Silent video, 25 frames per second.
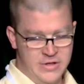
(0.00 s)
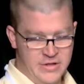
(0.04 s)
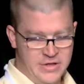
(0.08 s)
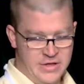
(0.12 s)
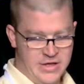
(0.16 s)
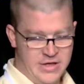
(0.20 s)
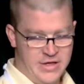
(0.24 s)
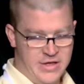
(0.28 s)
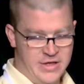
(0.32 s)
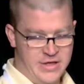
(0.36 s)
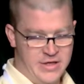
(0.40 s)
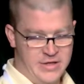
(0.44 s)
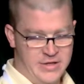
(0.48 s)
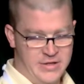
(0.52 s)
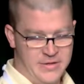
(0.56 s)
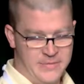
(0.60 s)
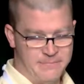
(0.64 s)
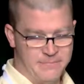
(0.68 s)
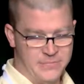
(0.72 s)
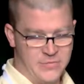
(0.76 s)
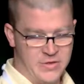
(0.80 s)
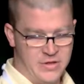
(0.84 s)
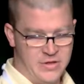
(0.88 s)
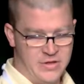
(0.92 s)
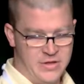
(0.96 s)

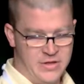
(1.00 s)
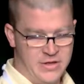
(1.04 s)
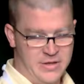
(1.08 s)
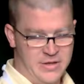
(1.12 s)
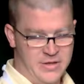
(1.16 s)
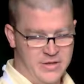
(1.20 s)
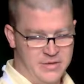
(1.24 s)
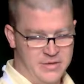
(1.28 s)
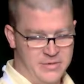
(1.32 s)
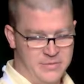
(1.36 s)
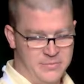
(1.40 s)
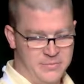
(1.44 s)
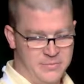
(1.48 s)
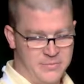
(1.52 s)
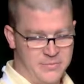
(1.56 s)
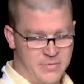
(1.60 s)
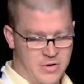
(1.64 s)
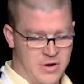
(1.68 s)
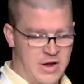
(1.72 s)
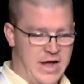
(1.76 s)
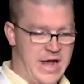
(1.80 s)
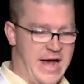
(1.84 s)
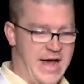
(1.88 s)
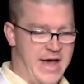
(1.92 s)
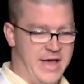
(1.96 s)

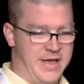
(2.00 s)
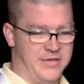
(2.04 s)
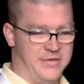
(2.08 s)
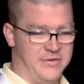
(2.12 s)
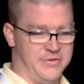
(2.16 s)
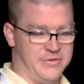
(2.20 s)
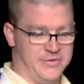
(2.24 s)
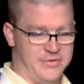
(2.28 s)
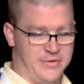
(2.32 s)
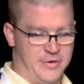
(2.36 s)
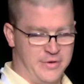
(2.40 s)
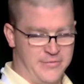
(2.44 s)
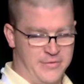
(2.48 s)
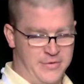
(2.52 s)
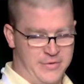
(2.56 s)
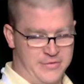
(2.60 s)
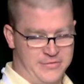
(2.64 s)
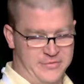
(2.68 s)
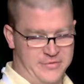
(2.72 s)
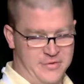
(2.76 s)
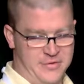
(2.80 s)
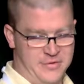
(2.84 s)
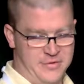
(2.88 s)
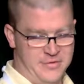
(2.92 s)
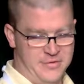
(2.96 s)
or high surface
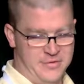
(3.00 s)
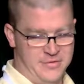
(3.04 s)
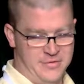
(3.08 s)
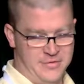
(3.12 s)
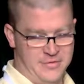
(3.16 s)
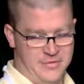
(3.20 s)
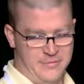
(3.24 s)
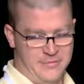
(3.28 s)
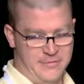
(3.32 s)
to